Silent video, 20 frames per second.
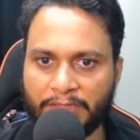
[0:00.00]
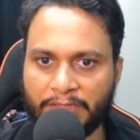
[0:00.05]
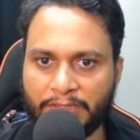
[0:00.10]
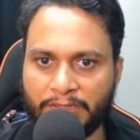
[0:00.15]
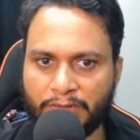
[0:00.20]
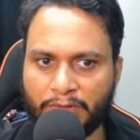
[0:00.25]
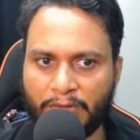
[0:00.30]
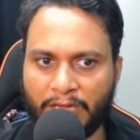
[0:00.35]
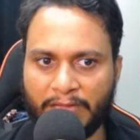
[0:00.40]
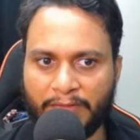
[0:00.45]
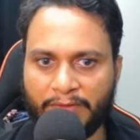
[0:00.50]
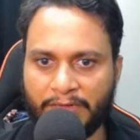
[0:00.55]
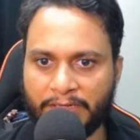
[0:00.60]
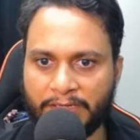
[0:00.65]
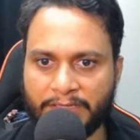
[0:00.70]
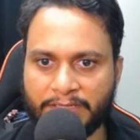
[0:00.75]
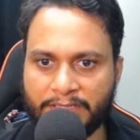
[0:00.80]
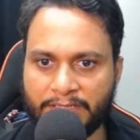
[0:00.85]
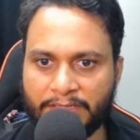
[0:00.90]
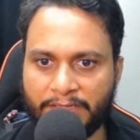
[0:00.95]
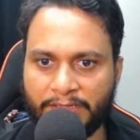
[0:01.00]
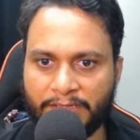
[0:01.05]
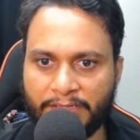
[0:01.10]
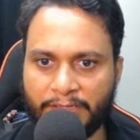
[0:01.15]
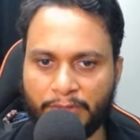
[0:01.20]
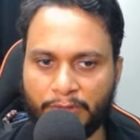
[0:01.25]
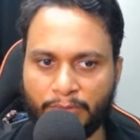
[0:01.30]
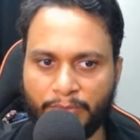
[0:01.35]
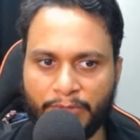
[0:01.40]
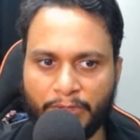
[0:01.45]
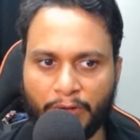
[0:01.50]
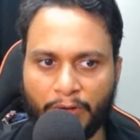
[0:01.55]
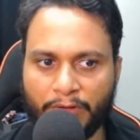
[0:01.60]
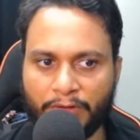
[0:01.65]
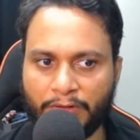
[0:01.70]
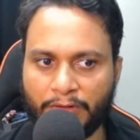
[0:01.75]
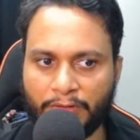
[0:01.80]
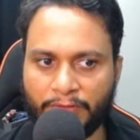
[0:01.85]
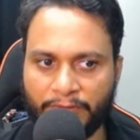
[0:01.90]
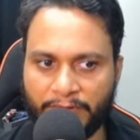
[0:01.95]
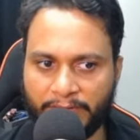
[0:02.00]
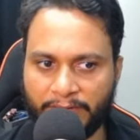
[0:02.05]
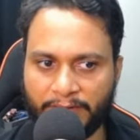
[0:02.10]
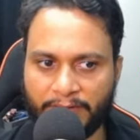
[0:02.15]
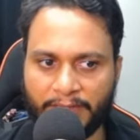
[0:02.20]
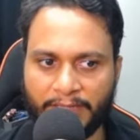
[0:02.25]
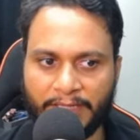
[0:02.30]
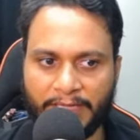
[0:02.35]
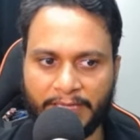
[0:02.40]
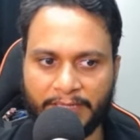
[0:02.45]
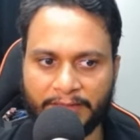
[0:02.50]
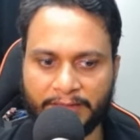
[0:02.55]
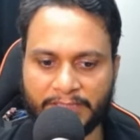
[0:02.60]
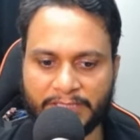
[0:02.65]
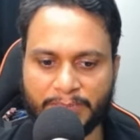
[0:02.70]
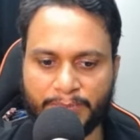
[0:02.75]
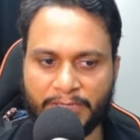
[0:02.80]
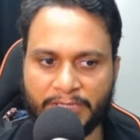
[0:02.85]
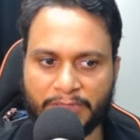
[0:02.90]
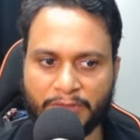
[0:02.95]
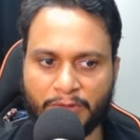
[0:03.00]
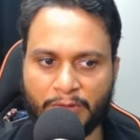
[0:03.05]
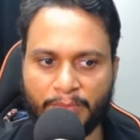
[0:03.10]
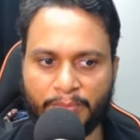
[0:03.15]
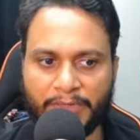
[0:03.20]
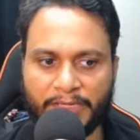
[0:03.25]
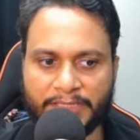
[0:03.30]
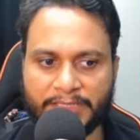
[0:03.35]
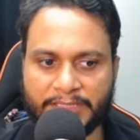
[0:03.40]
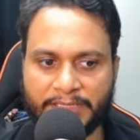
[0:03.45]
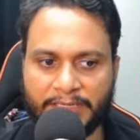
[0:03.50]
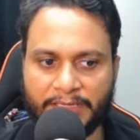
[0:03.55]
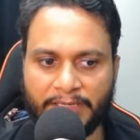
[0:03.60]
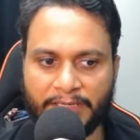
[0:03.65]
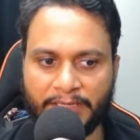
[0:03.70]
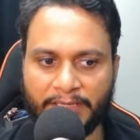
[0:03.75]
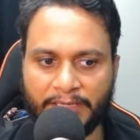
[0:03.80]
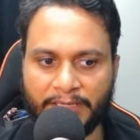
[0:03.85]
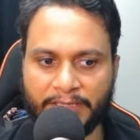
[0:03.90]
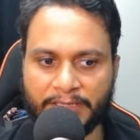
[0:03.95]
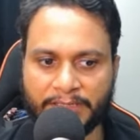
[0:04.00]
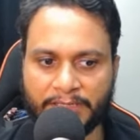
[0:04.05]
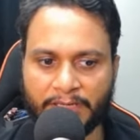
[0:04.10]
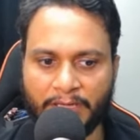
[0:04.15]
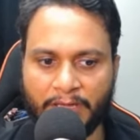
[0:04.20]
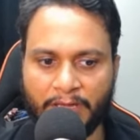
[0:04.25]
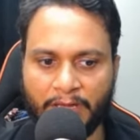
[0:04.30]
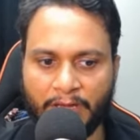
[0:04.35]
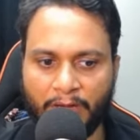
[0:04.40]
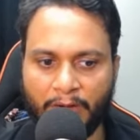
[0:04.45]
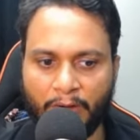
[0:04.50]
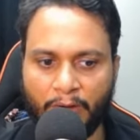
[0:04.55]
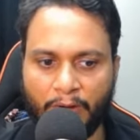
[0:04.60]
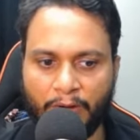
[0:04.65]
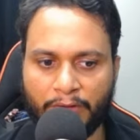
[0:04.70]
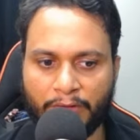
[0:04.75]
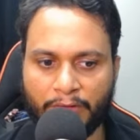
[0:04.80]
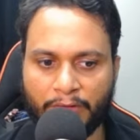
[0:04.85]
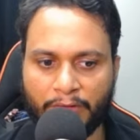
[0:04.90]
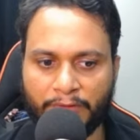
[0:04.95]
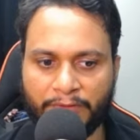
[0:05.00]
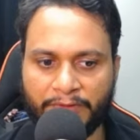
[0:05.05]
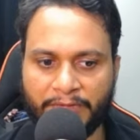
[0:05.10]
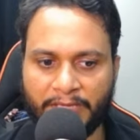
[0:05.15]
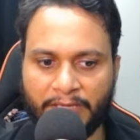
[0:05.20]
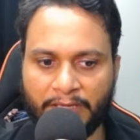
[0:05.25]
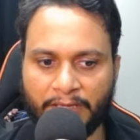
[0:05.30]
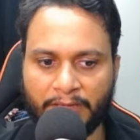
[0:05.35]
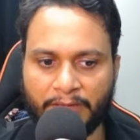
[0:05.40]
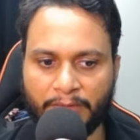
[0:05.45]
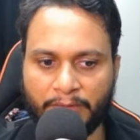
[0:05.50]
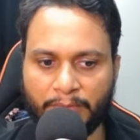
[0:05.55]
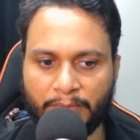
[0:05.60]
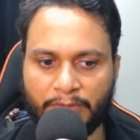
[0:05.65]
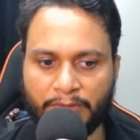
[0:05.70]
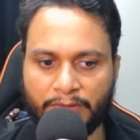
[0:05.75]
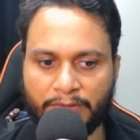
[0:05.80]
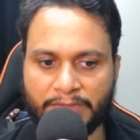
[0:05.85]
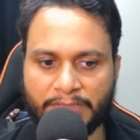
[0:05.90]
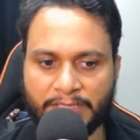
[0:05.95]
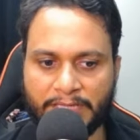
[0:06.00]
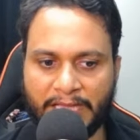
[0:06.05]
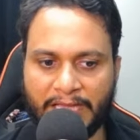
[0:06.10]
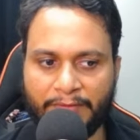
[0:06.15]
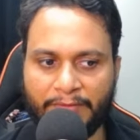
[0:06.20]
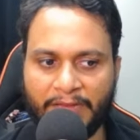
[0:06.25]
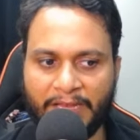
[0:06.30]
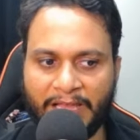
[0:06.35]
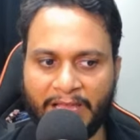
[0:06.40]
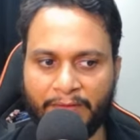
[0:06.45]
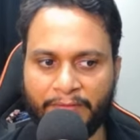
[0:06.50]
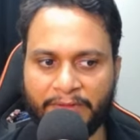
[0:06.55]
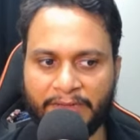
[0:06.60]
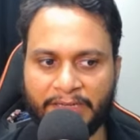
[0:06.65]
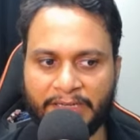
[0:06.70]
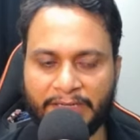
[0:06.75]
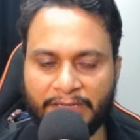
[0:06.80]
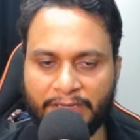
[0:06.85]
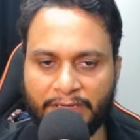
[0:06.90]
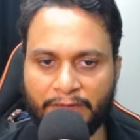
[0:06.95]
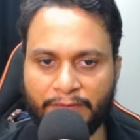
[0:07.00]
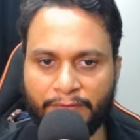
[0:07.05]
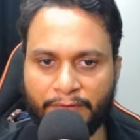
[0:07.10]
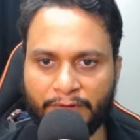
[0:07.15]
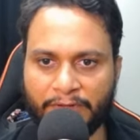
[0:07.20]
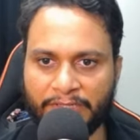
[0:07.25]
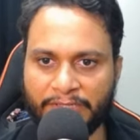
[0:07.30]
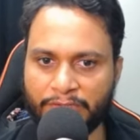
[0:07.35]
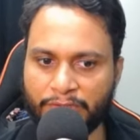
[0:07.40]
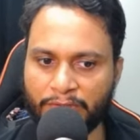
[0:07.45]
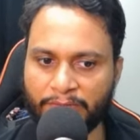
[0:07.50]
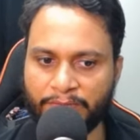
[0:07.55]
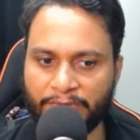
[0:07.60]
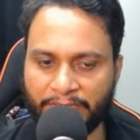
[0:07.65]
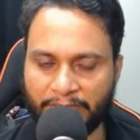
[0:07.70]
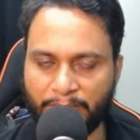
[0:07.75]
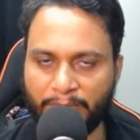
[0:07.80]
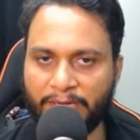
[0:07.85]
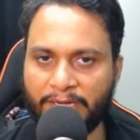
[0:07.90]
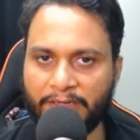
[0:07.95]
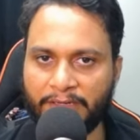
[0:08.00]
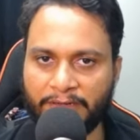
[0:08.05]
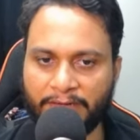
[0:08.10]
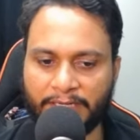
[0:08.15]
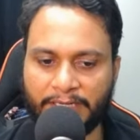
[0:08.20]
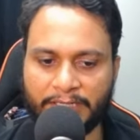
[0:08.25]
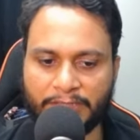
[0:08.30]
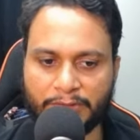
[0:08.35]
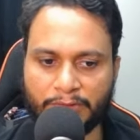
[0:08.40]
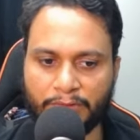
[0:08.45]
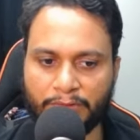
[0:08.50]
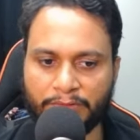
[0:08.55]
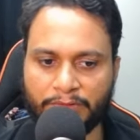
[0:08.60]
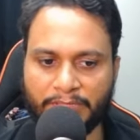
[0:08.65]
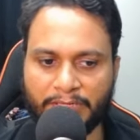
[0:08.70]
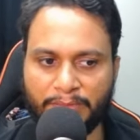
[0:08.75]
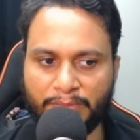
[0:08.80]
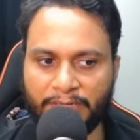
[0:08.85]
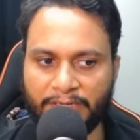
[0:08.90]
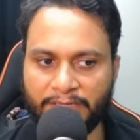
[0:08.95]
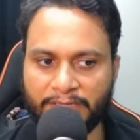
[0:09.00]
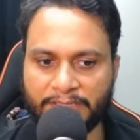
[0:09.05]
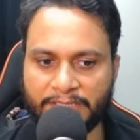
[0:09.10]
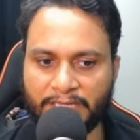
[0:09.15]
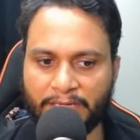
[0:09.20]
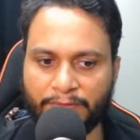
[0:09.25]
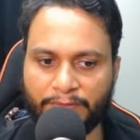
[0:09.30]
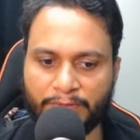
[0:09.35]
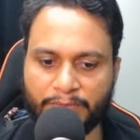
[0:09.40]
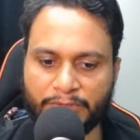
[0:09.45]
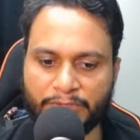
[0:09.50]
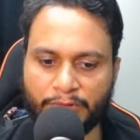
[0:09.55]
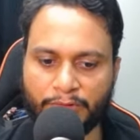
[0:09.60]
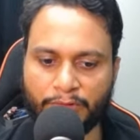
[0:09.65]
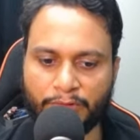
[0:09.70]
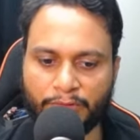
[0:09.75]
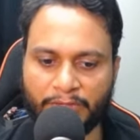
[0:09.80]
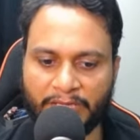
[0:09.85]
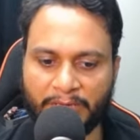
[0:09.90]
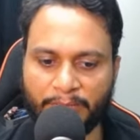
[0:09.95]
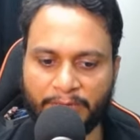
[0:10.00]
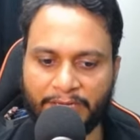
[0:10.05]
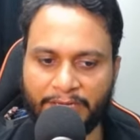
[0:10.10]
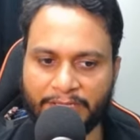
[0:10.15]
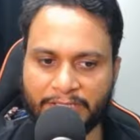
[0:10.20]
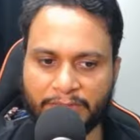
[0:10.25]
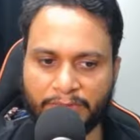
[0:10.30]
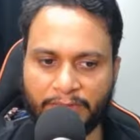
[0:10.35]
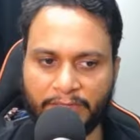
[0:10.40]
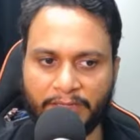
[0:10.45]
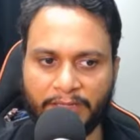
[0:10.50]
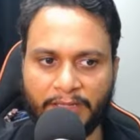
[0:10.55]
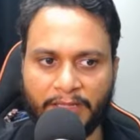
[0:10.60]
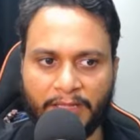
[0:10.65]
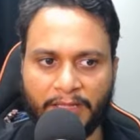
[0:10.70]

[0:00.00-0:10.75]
So I will consider it to be order of n, and the space complexity is order of k, because I will have an entry for each of the remainder, right? So the remainders are from 0 to k minus 1.